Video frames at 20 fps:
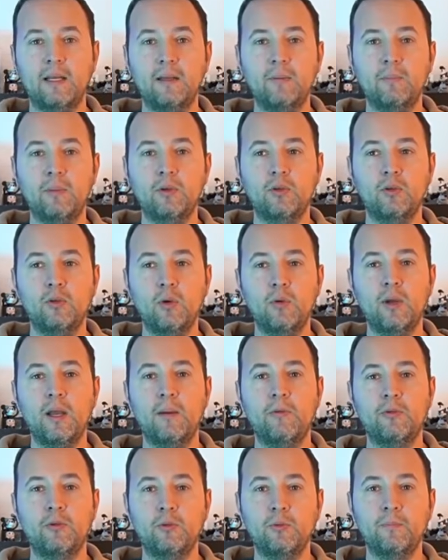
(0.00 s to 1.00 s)
it, but you don't
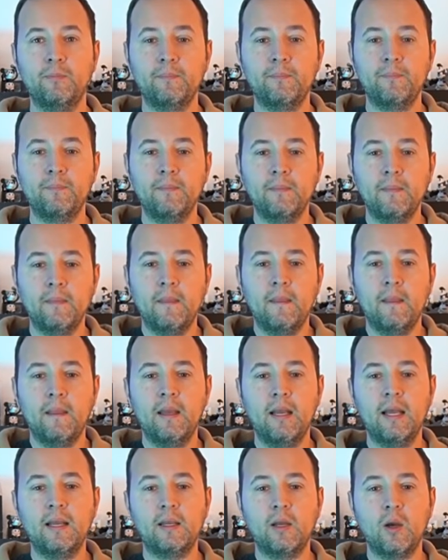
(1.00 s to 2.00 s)
have to.
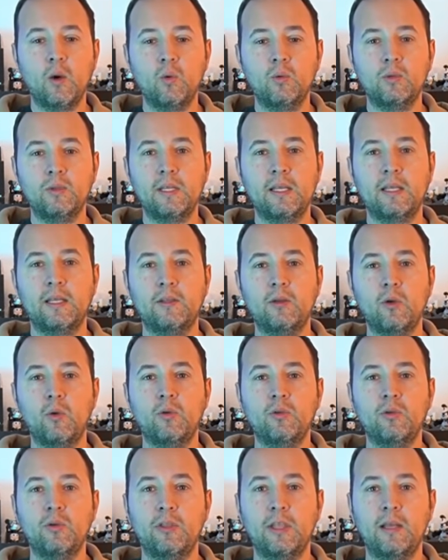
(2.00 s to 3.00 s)
And the whole thing is
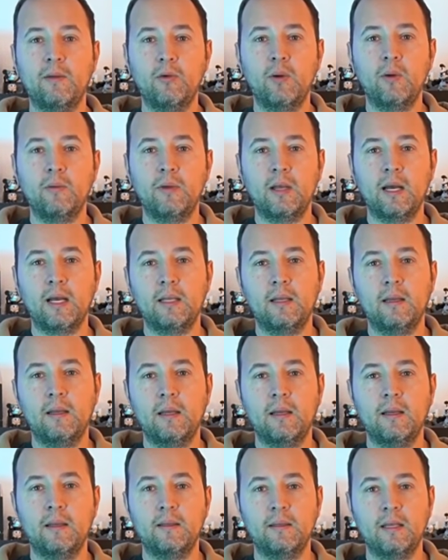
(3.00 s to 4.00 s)
also saved offline.
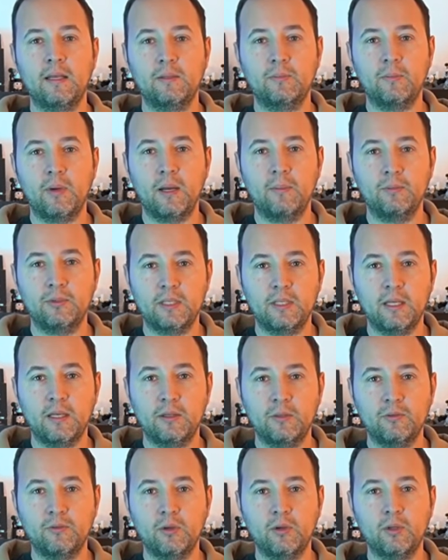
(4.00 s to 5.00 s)
That's perhaps
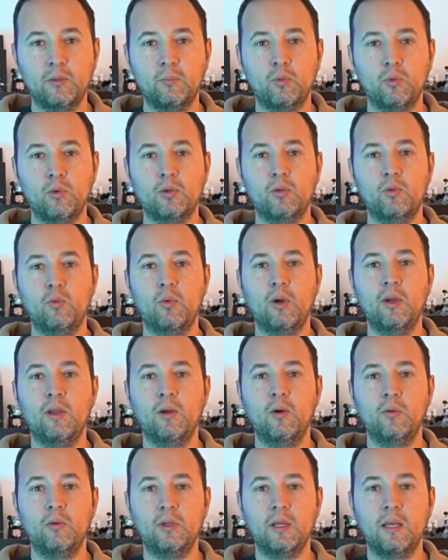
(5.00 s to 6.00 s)
another very important quick
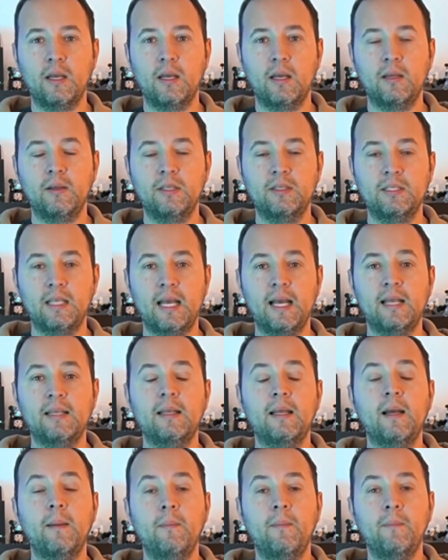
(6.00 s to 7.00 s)
note. Just a heads
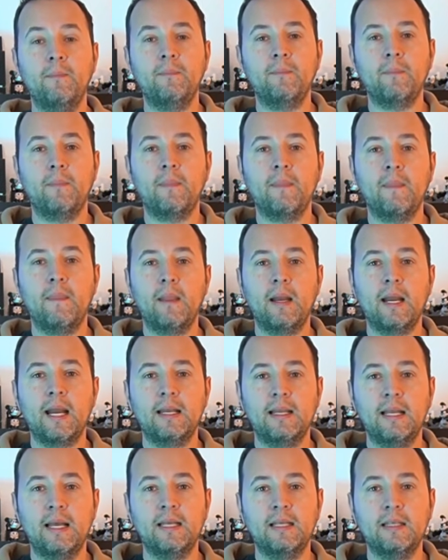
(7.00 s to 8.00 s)
up.
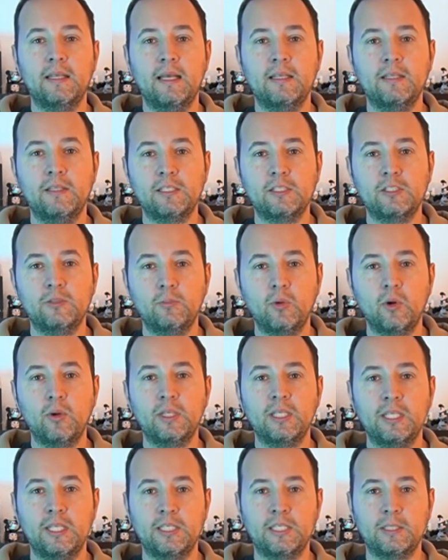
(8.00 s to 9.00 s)
And then it does this spot
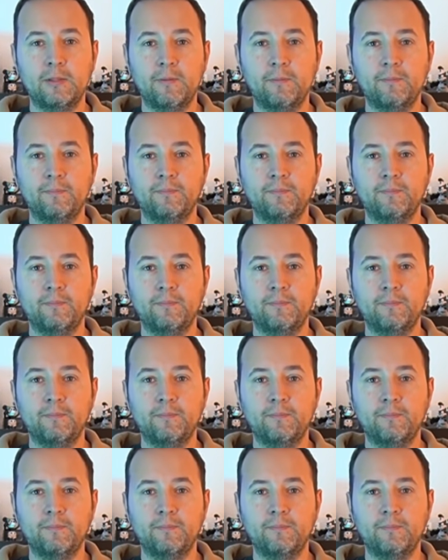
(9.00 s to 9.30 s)
cleaning.